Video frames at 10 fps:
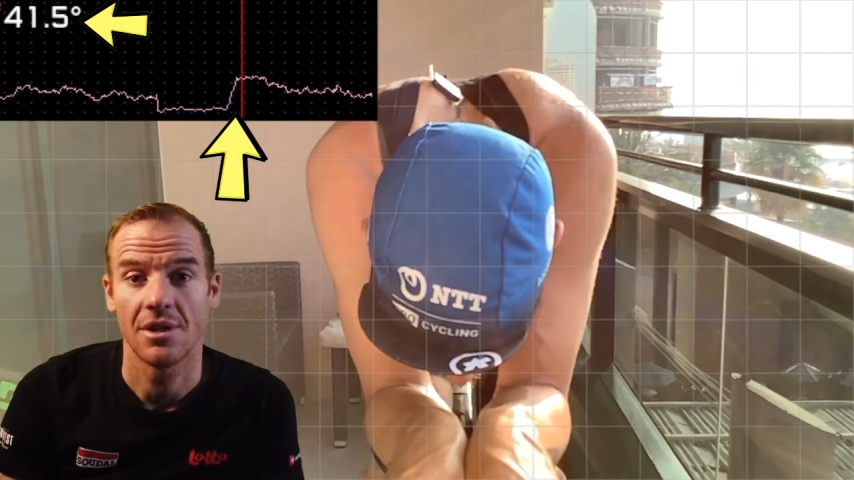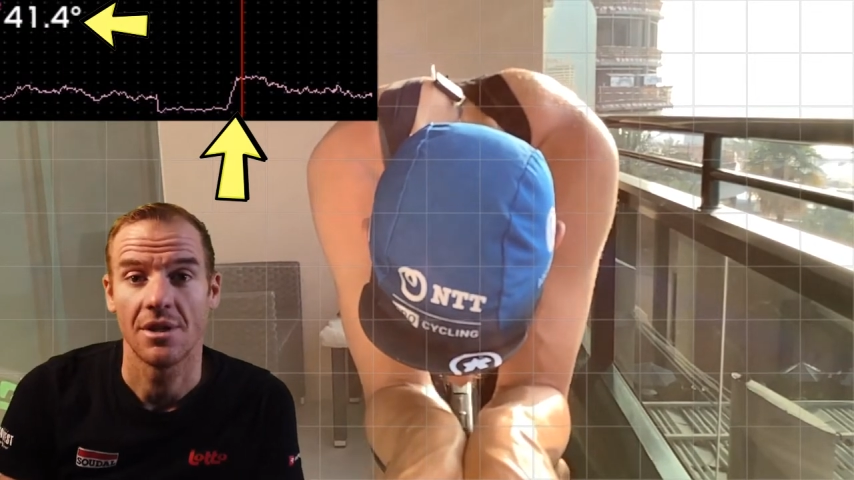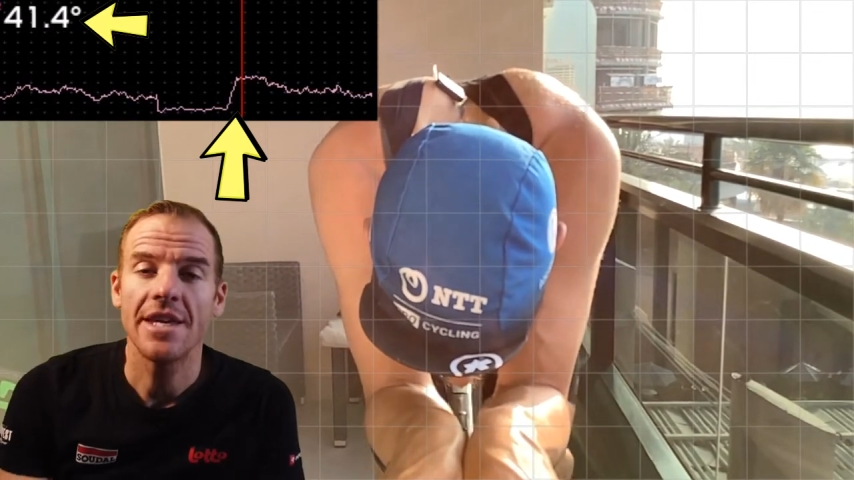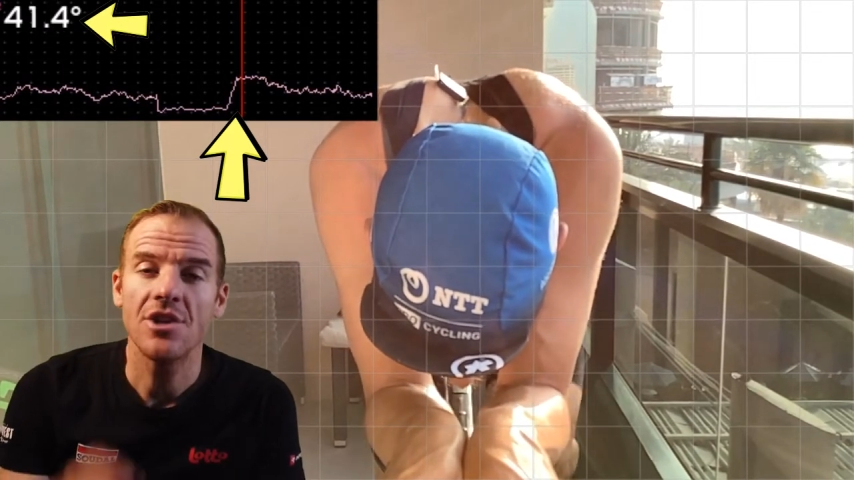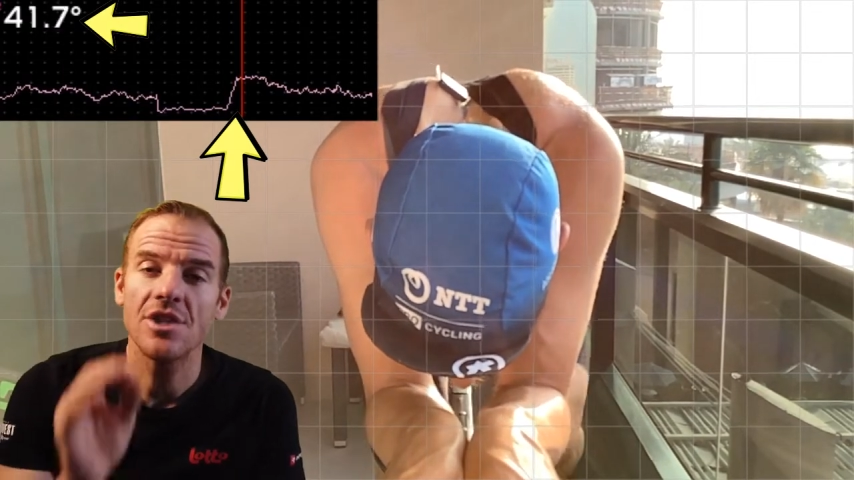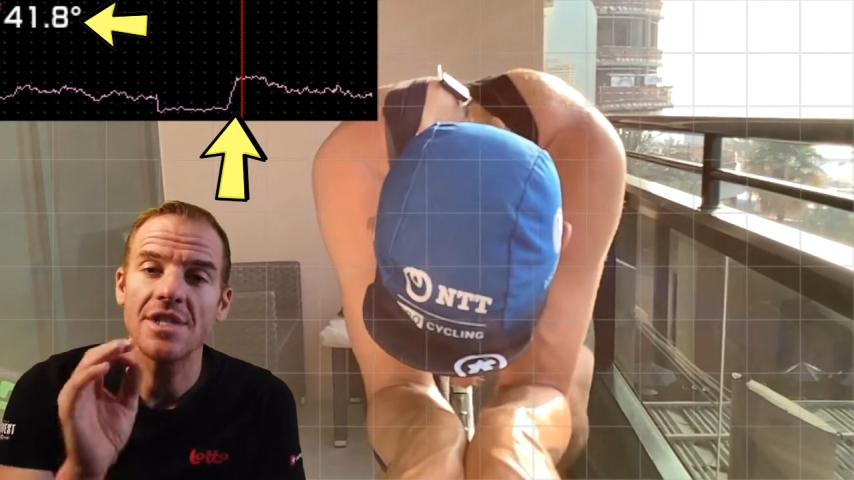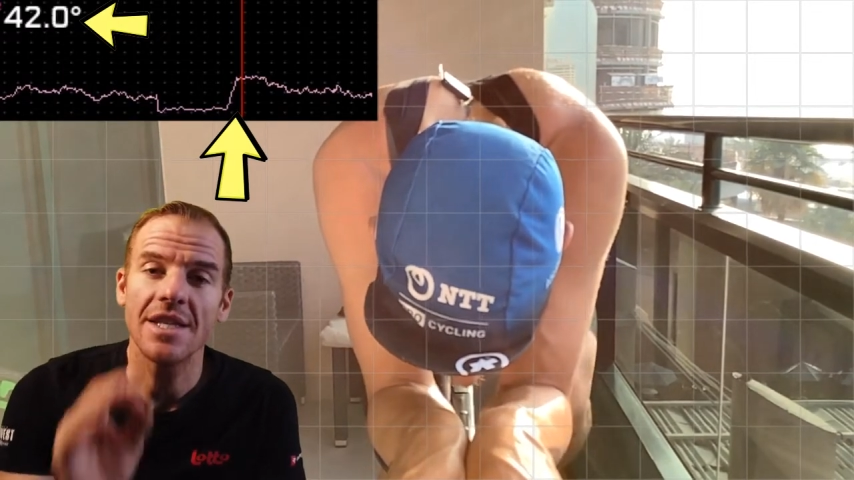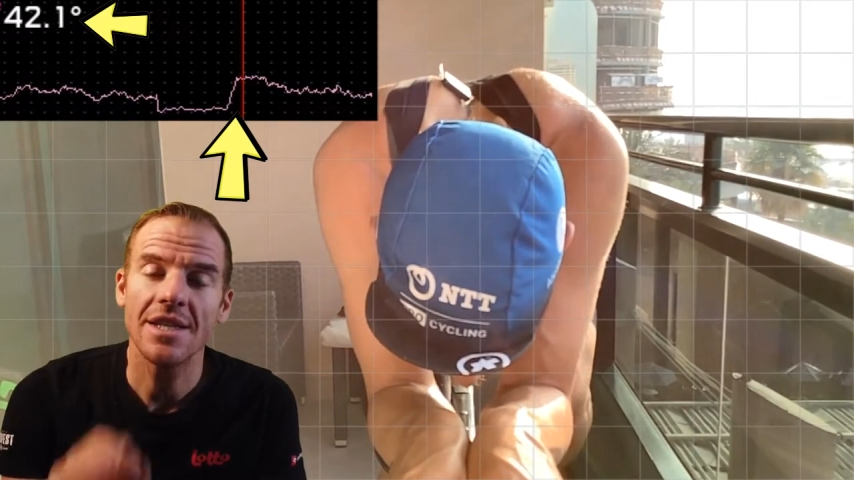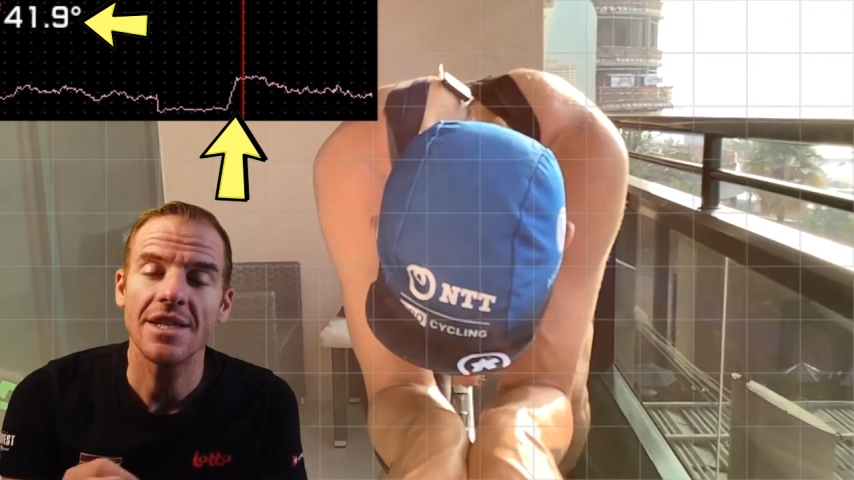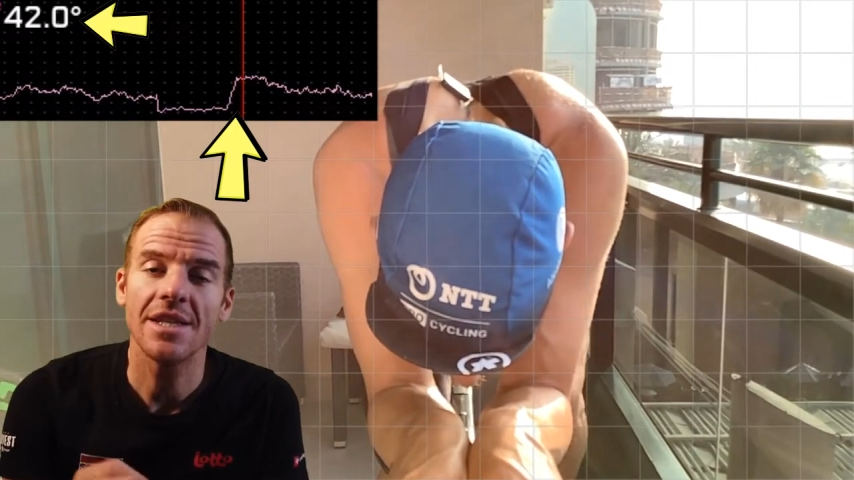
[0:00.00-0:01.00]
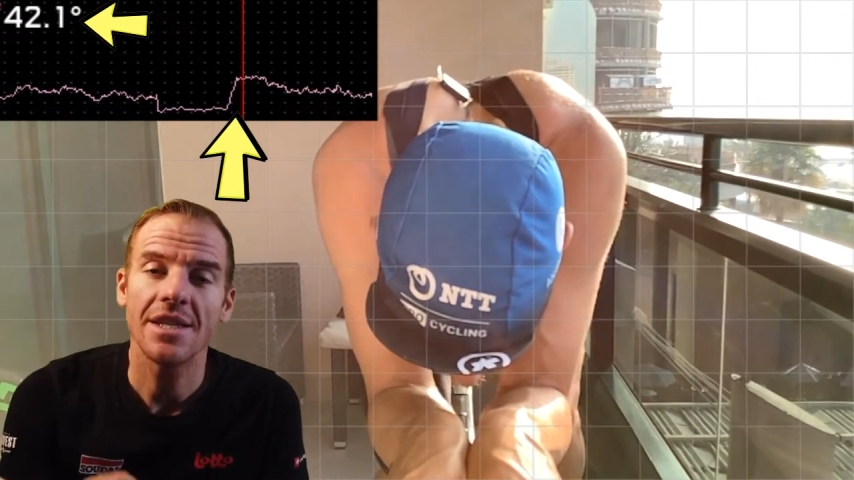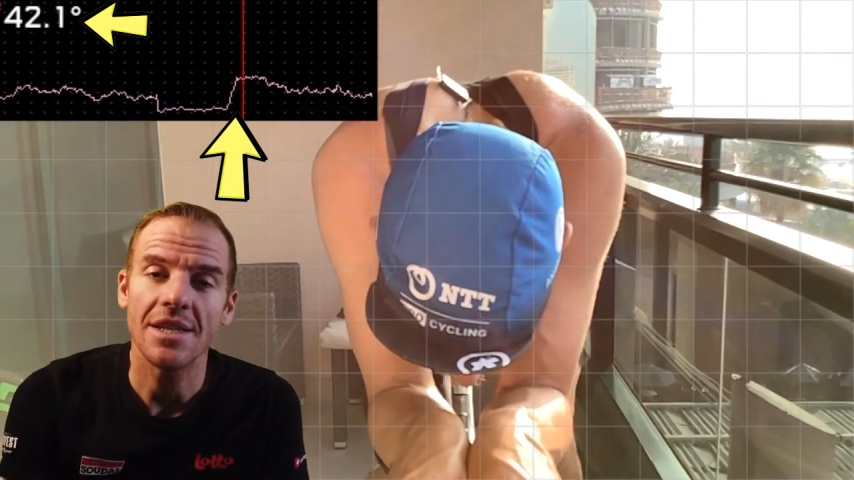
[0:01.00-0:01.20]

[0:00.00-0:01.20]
The interesting thing